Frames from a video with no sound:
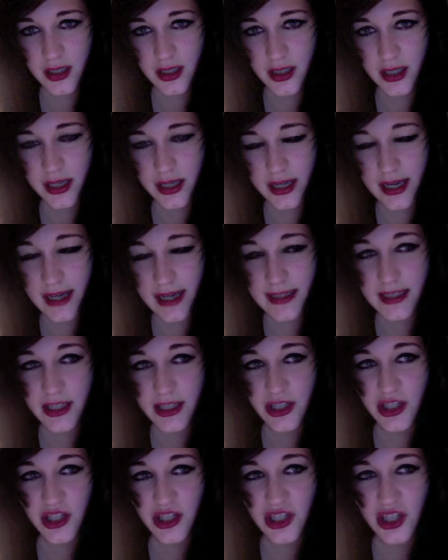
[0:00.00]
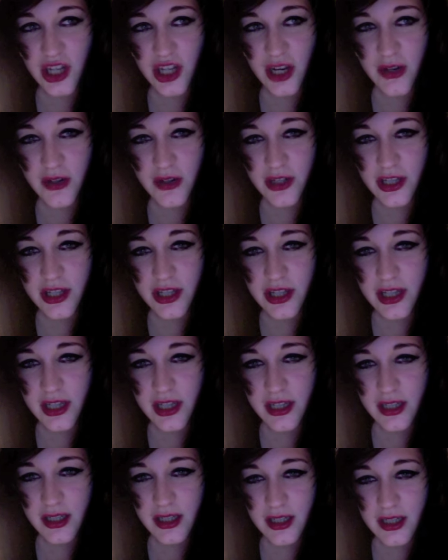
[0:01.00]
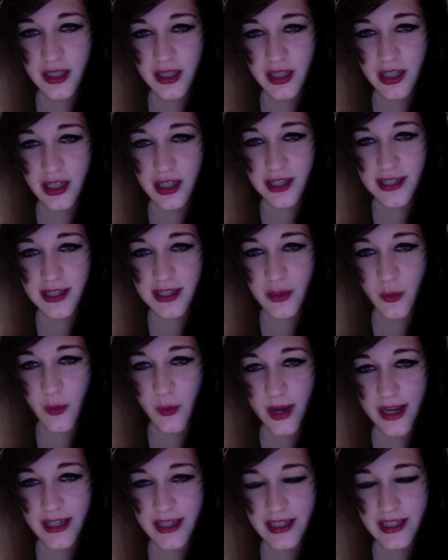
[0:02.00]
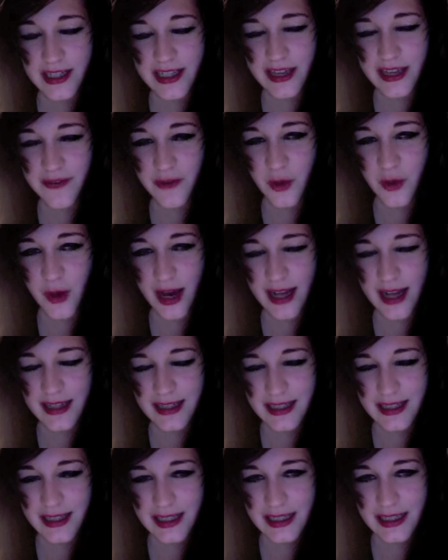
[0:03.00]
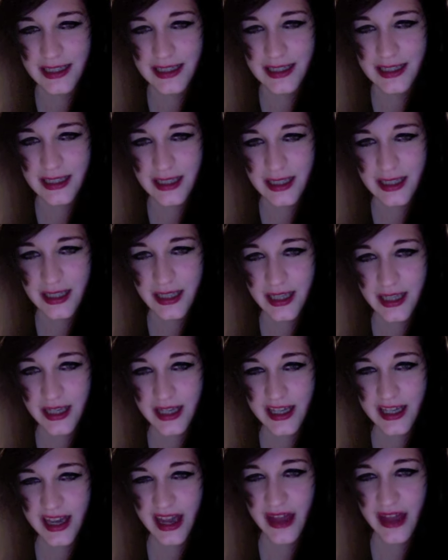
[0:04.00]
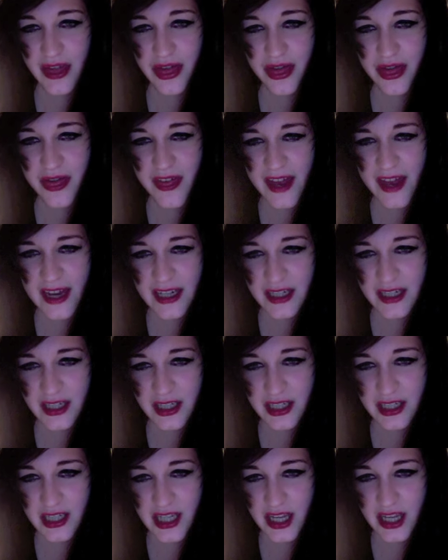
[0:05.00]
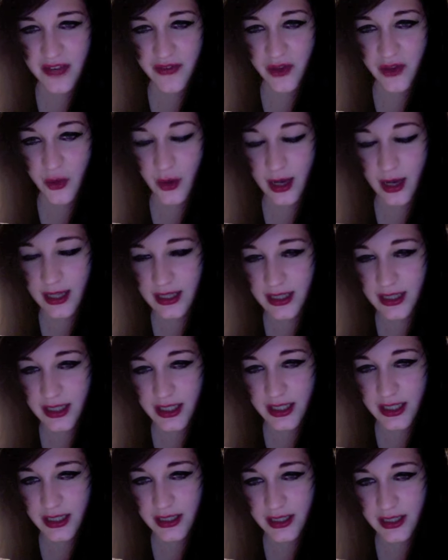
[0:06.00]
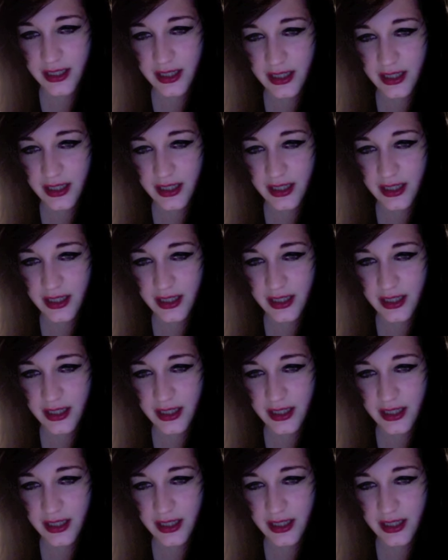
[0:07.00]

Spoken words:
I guess it just shows you that losing weight doesn't give you answers. Getting thin doesn't give you answers.